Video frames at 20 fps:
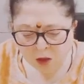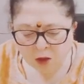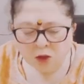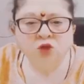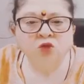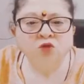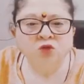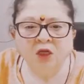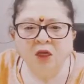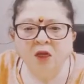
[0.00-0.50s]

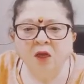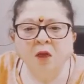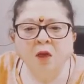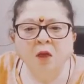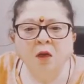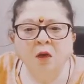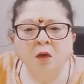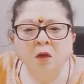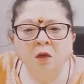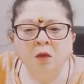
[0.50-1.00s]
Today
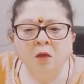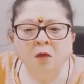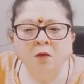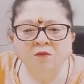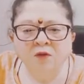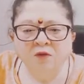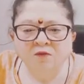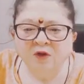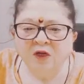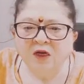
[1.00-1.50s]

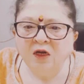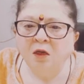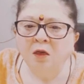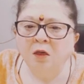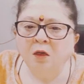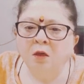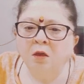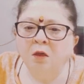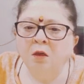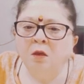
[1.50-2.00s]
we will
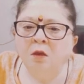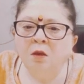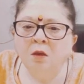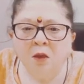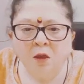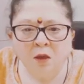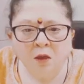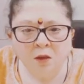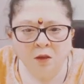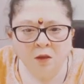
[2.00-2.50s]

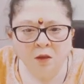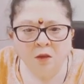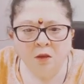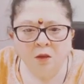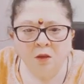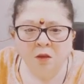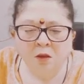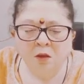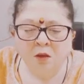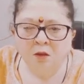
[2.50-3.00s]
learn
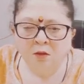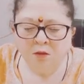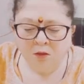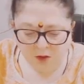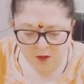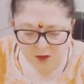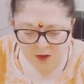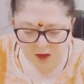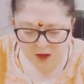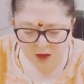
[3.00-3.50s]

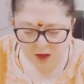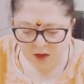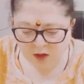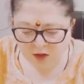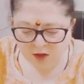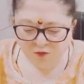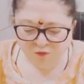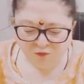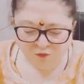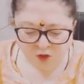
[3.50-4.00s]
the
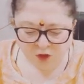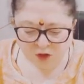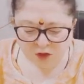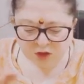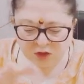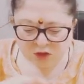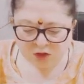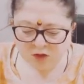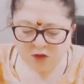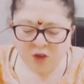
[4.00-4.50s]

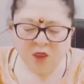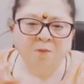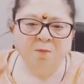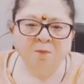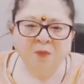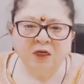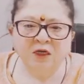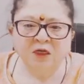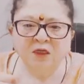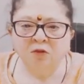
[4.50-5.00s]
difference
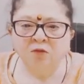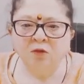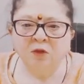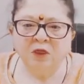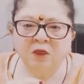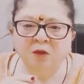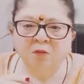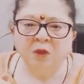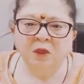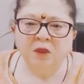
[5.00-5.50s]
comparative
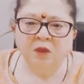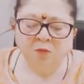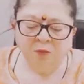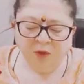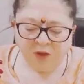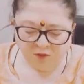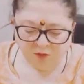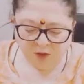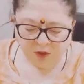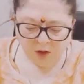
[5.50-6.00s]
table
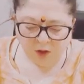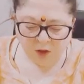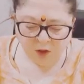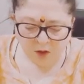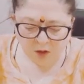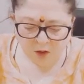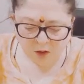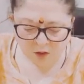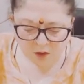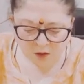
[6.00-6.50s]
between
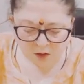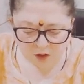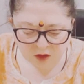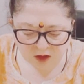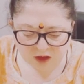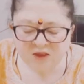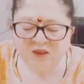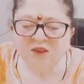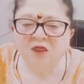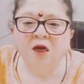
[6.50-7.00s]

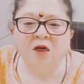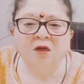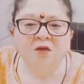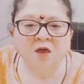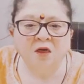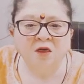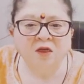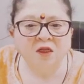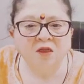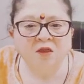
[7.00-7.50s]
DCR
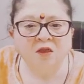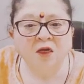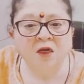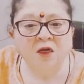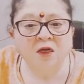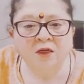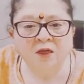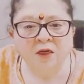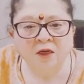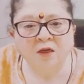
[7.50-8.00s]

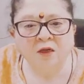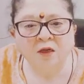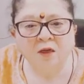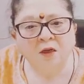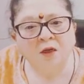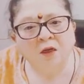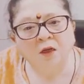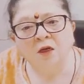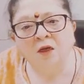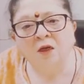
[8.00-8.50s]
3310
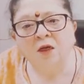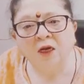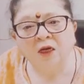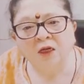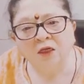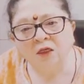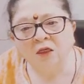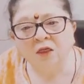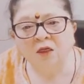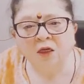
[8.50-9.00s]
in
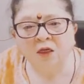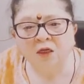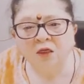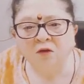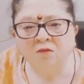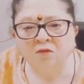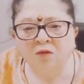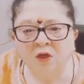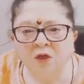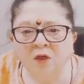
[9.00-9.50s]

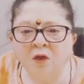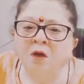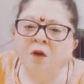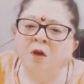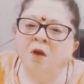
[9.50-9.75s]
1991